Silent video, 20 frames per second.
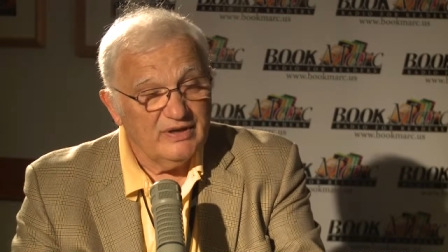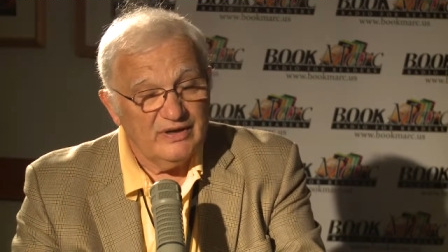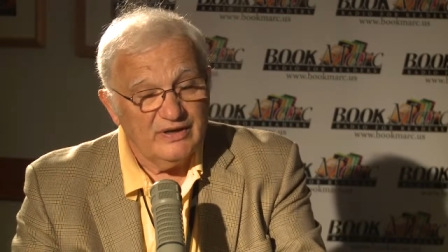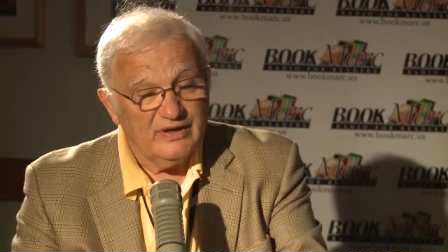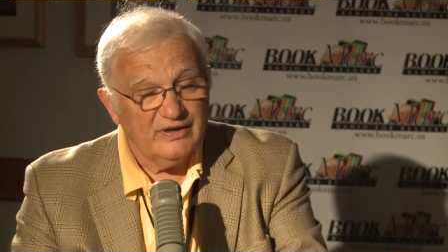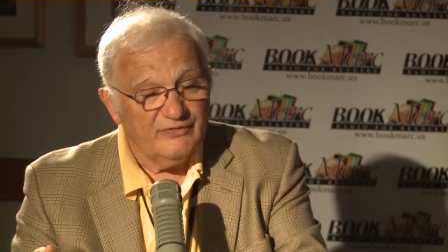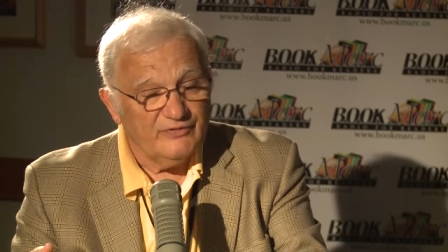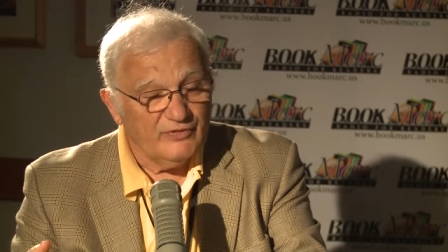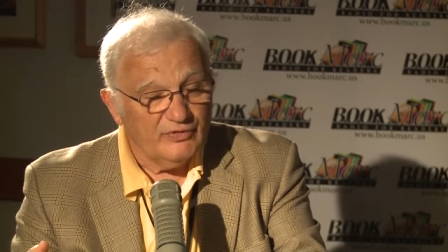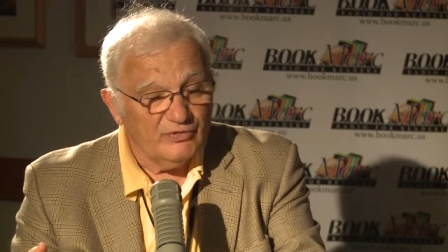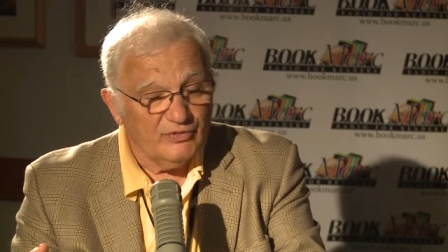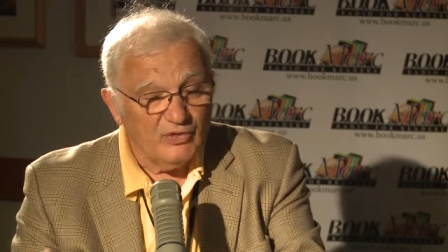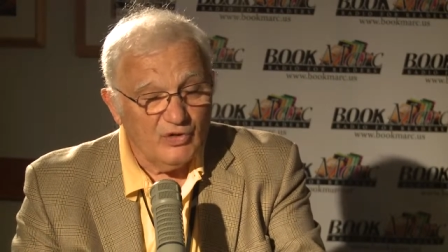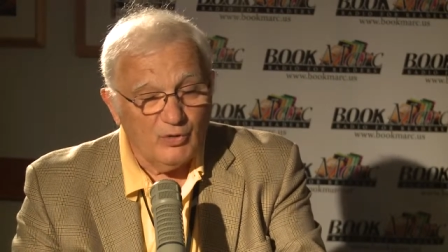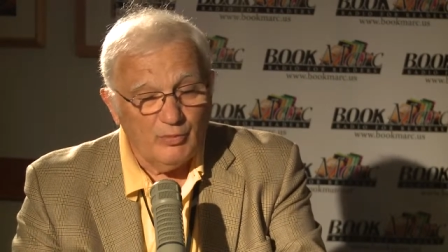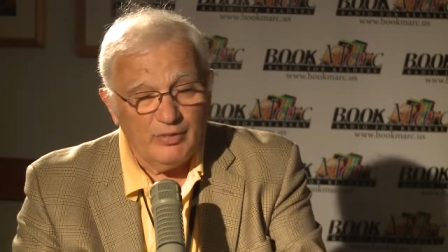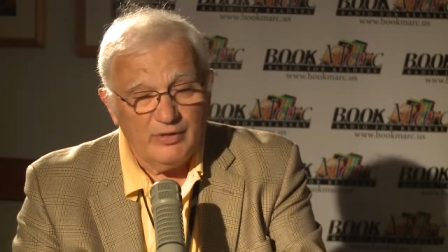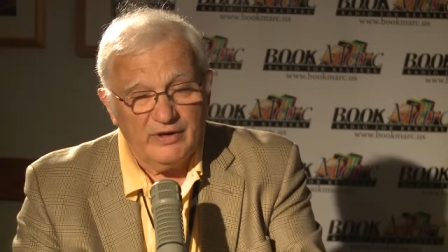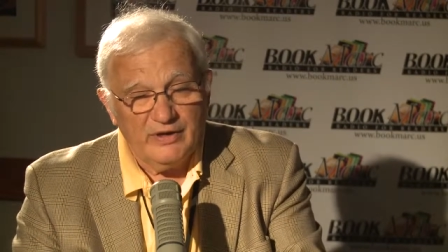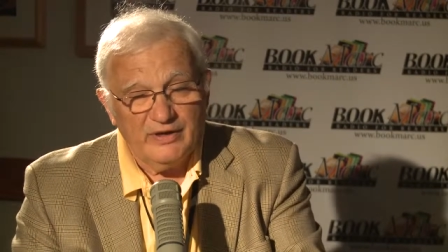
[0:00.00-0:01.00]
uh, for
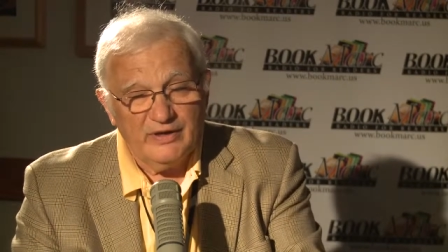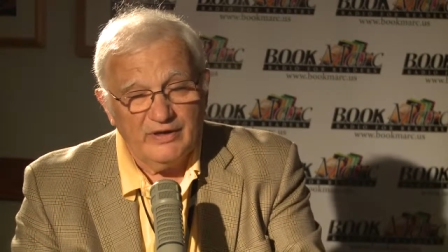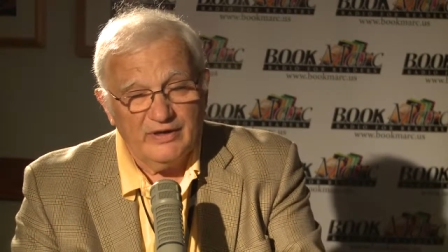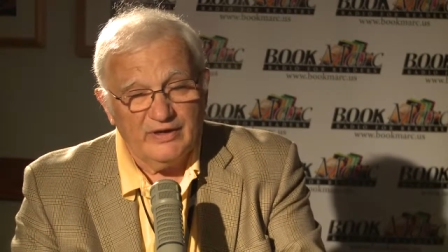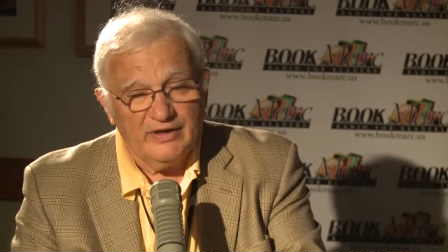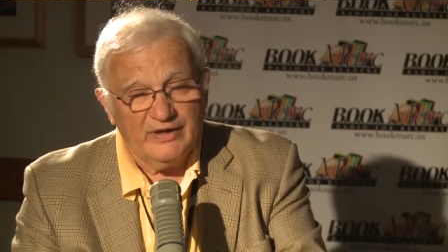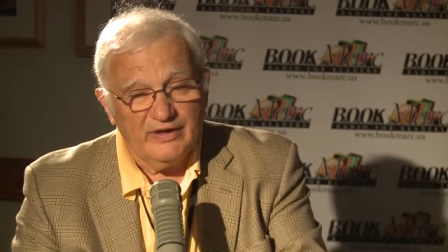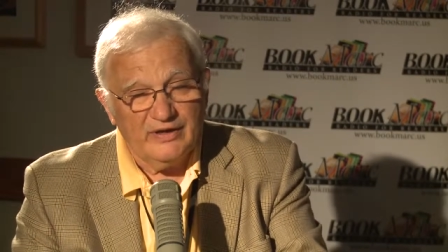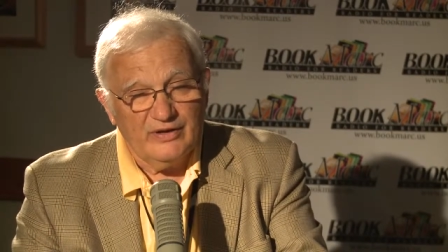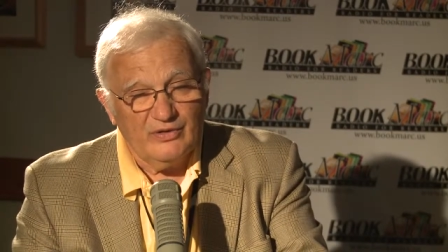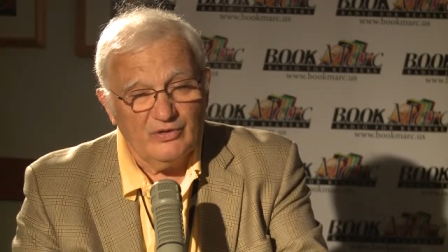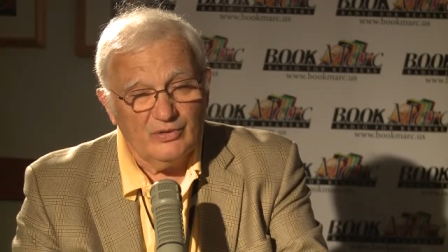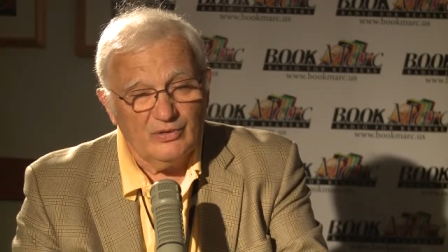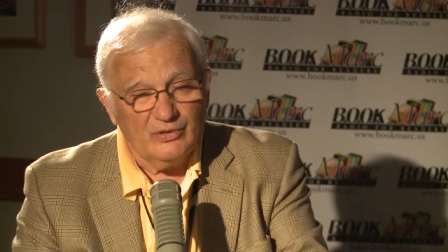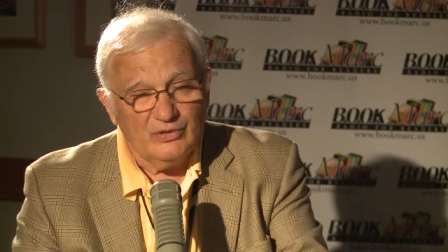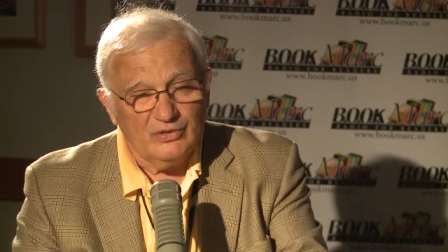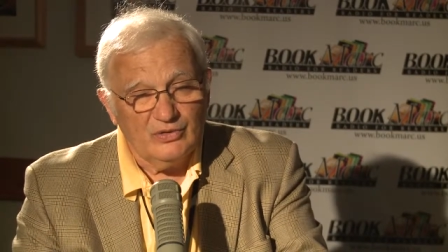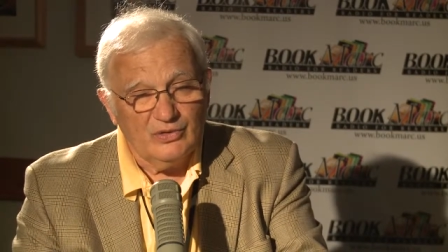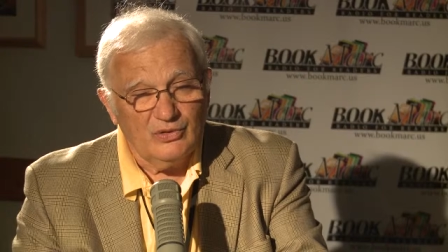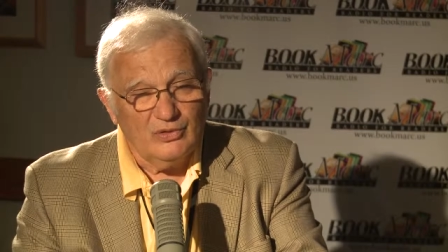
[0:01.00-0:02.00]
rope, uh,
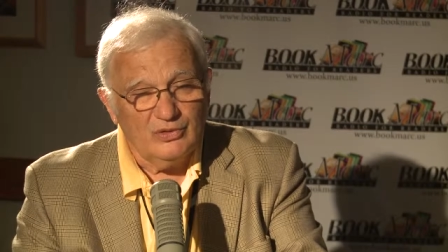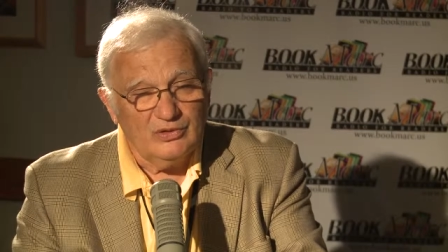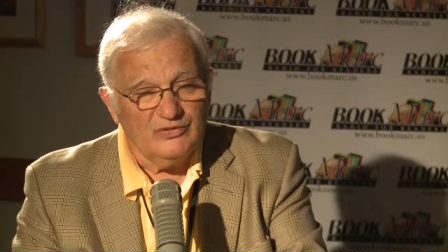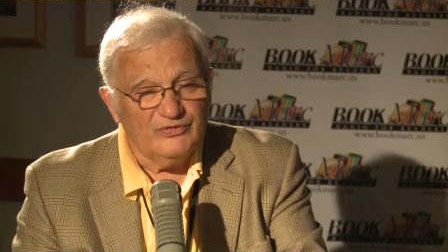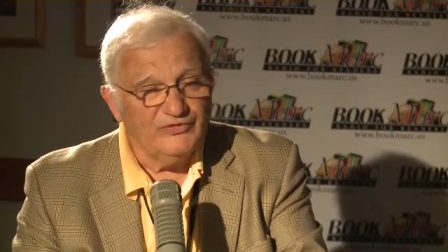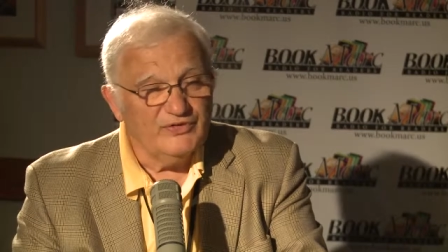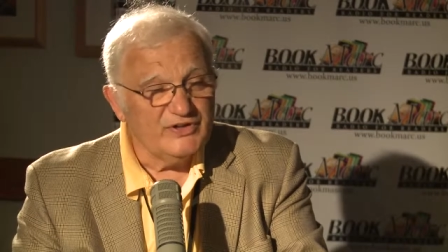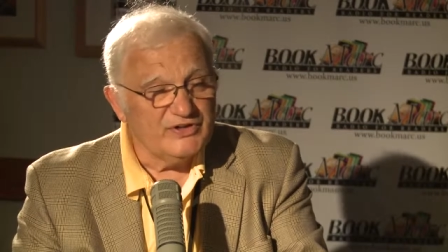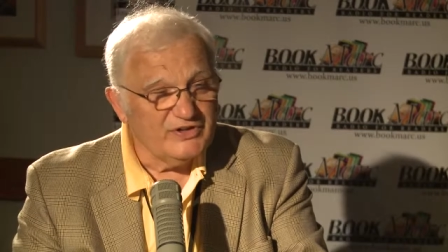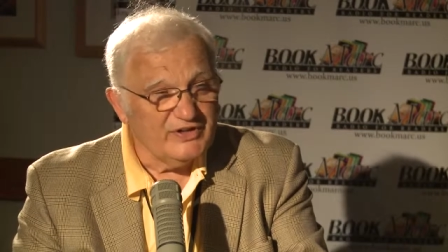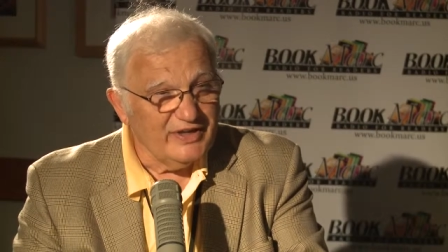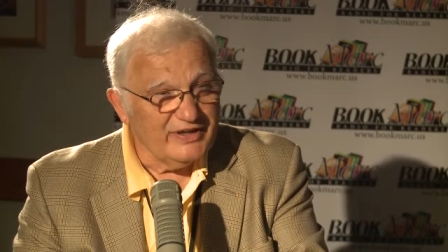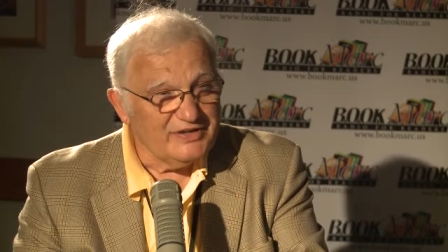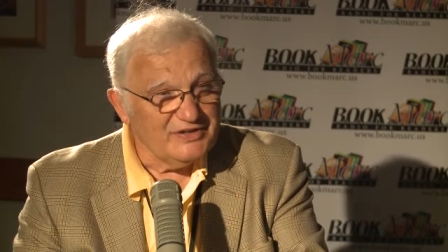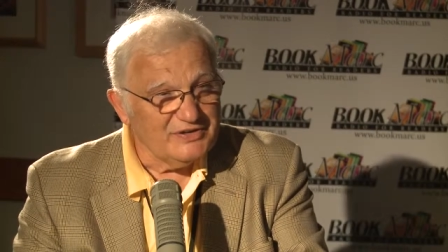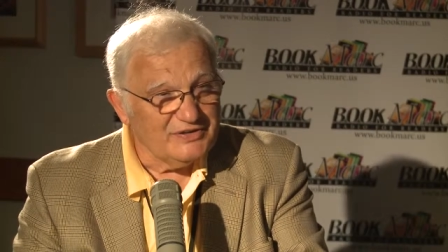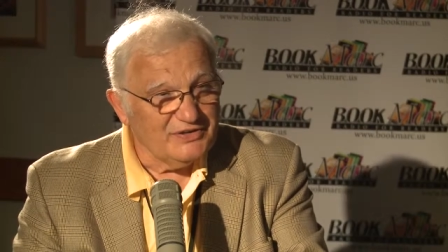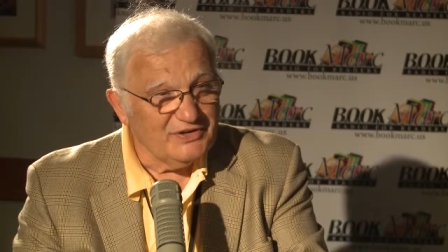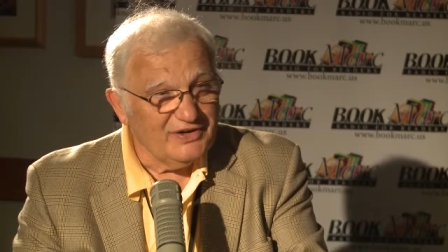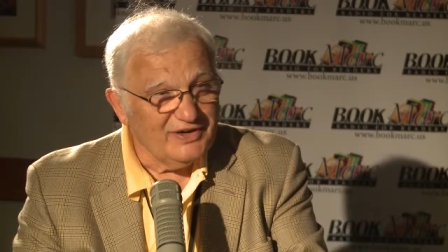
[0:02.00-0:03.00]
old old
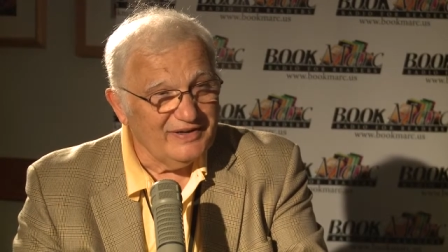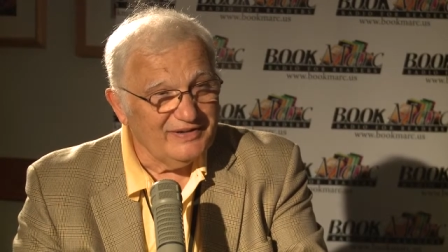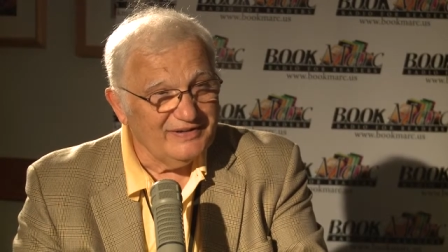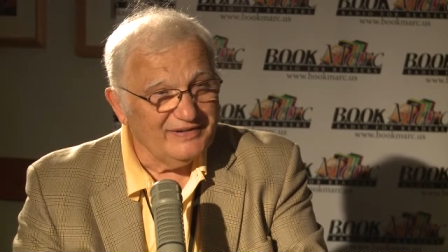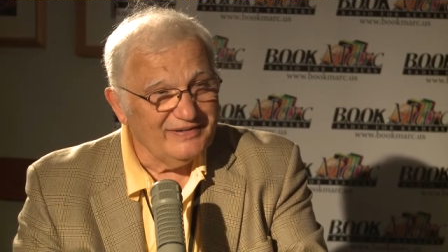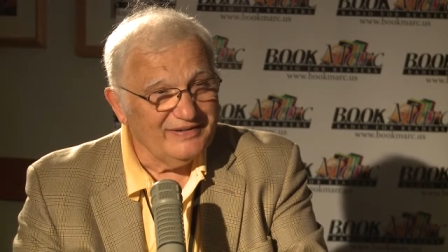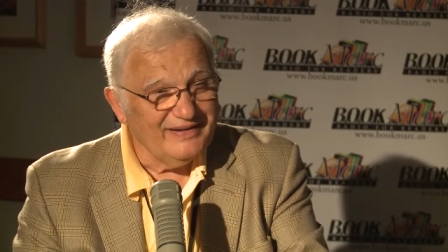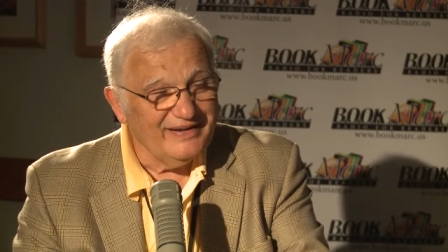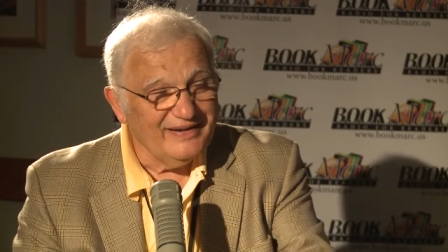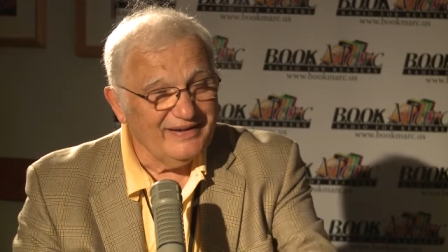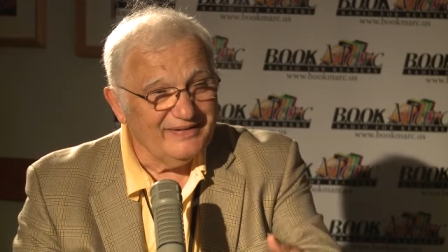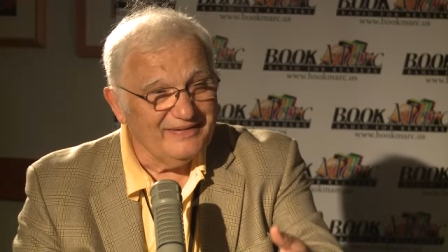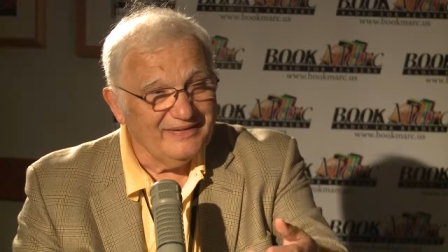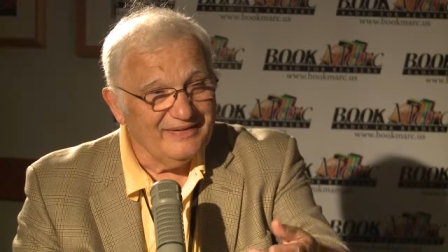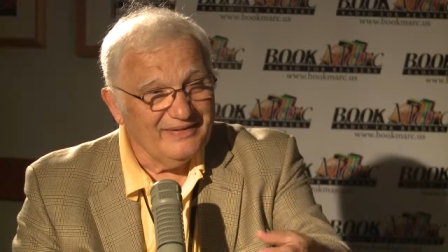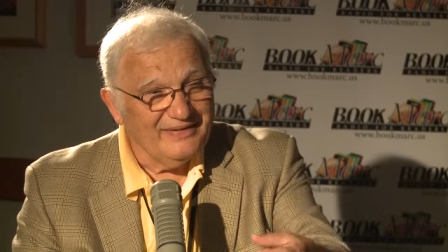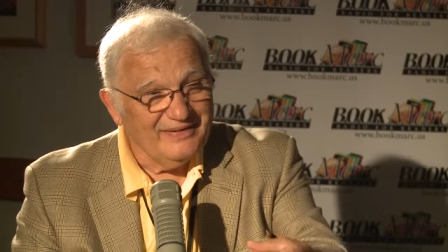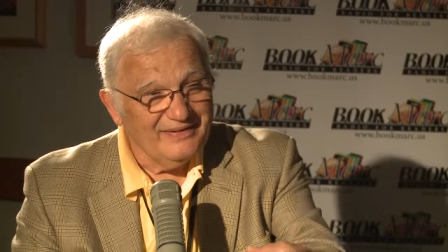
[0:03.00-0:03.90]
fishnets, cotton, and